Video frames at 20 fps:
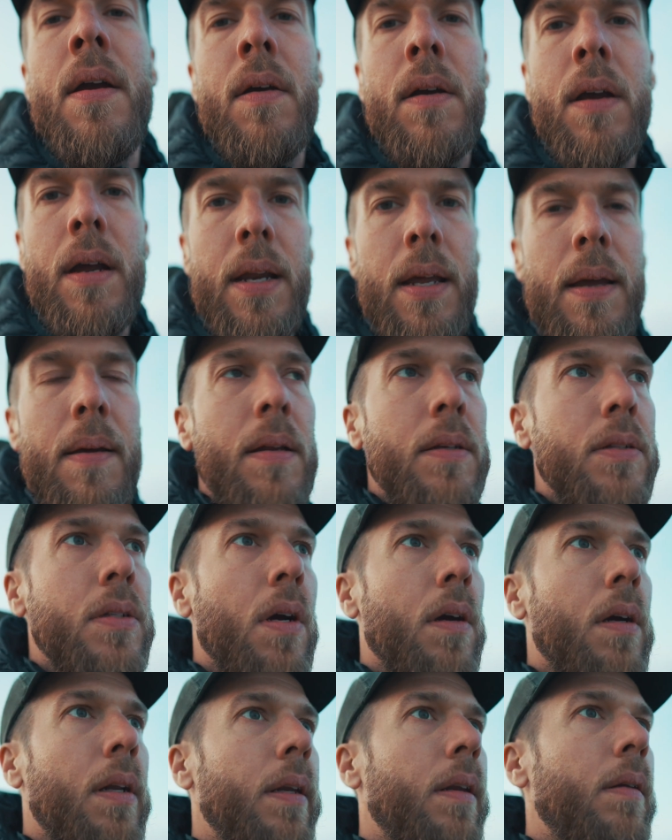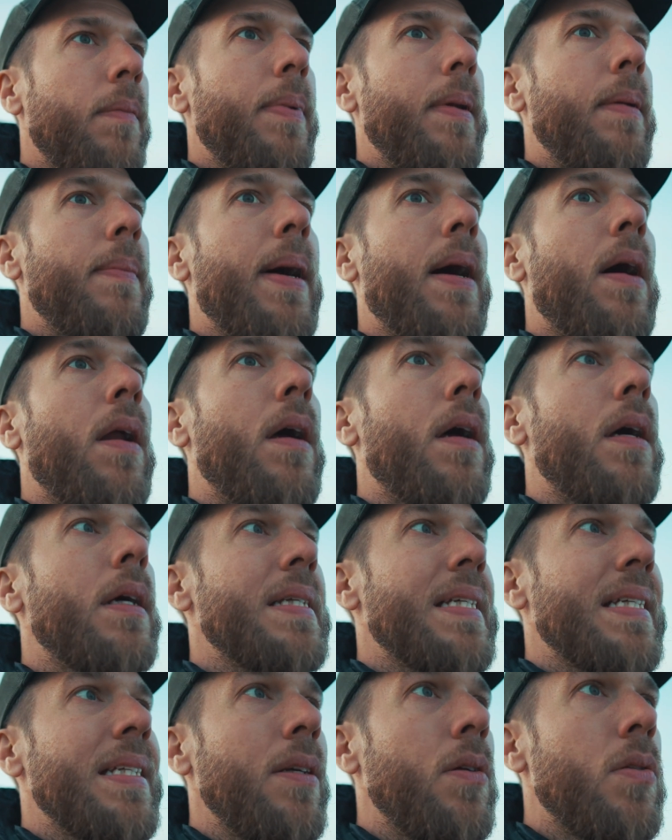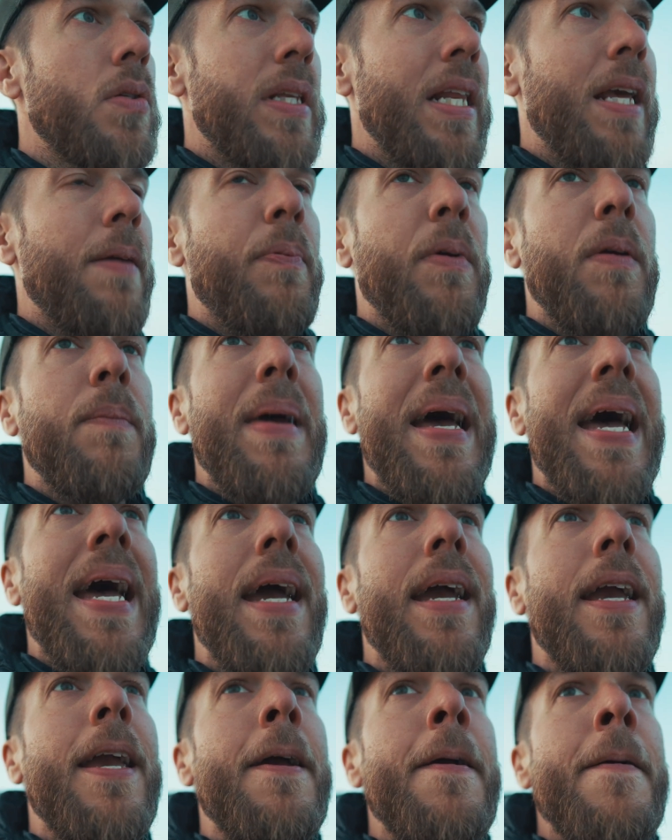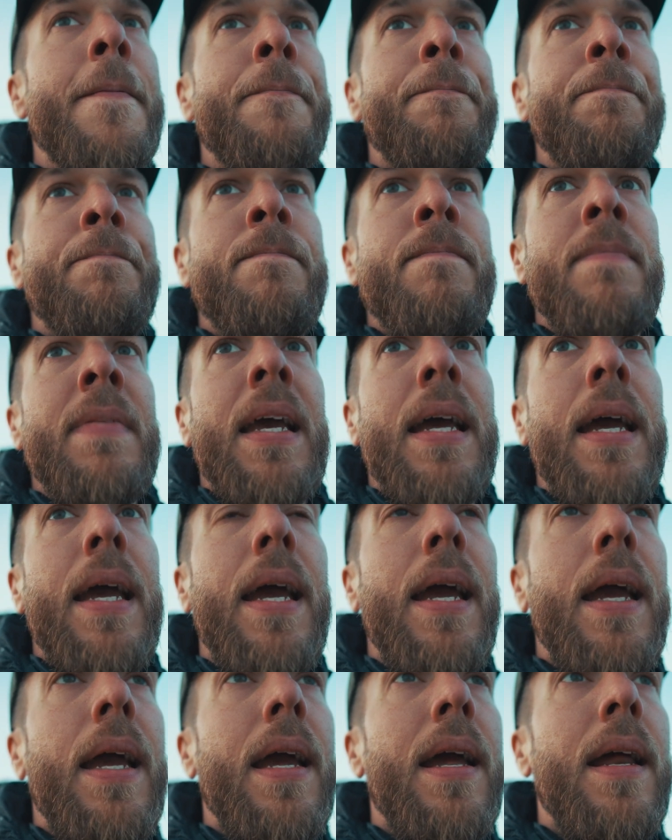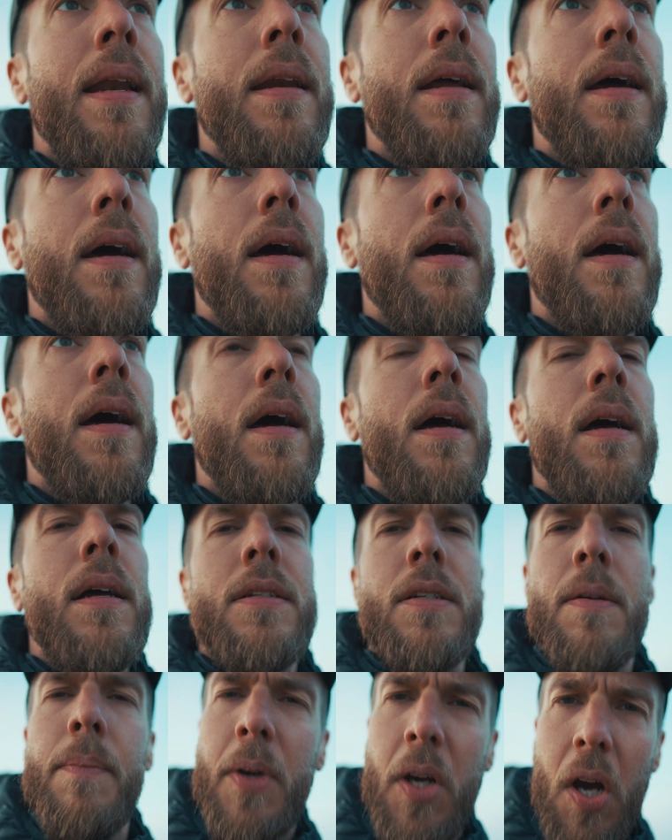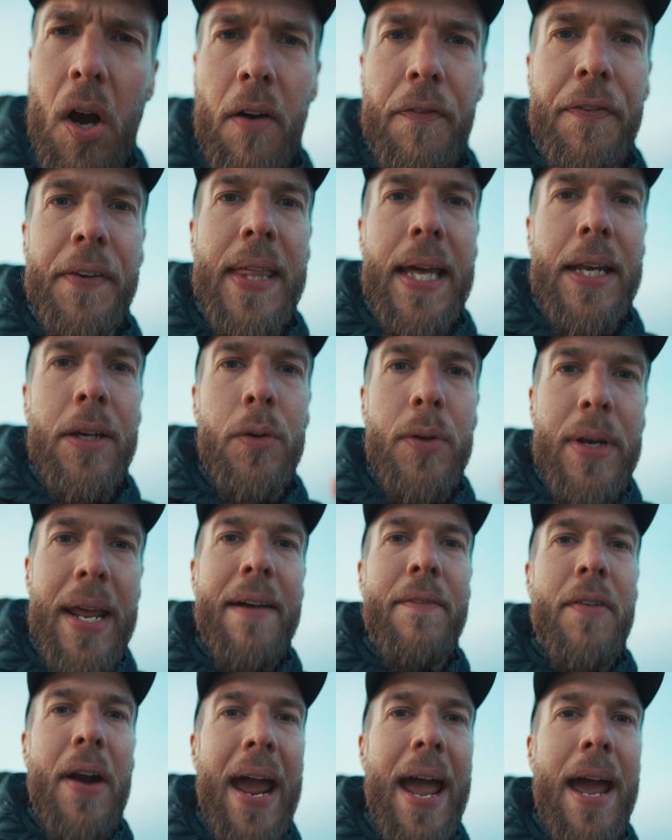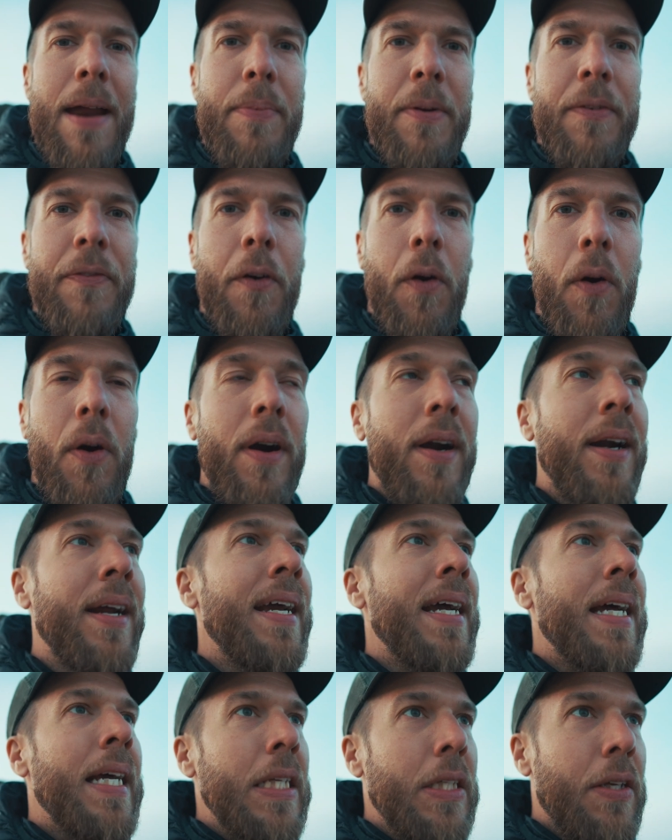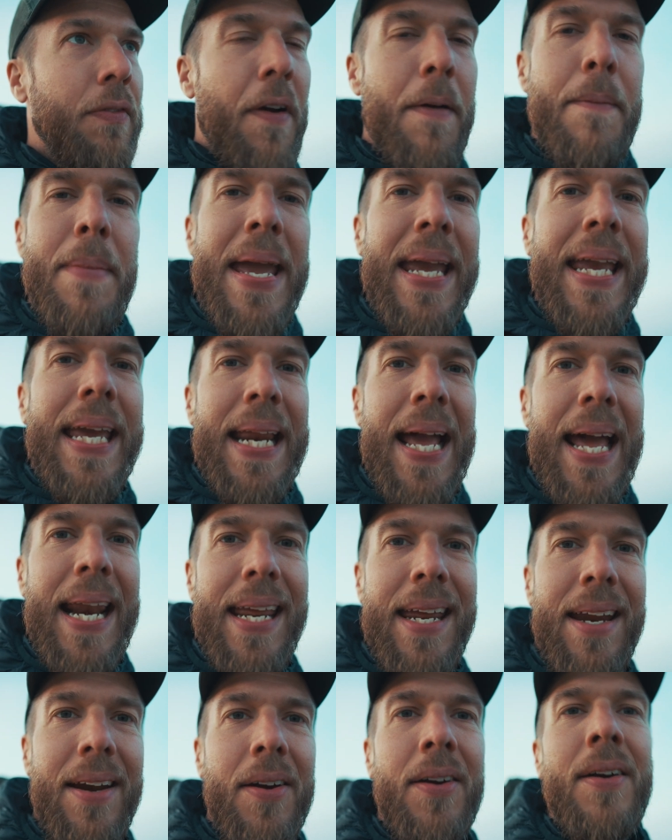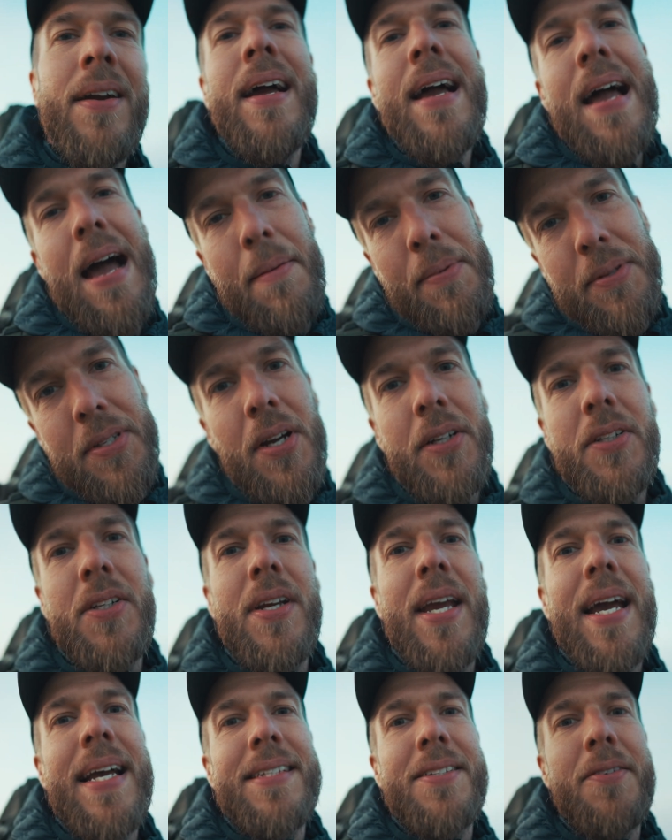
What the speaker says: We're gonna talk a little bit about a new sleeping bag and some coffee that you never had before. So if I make it out of here, I'm gonna talk to you guys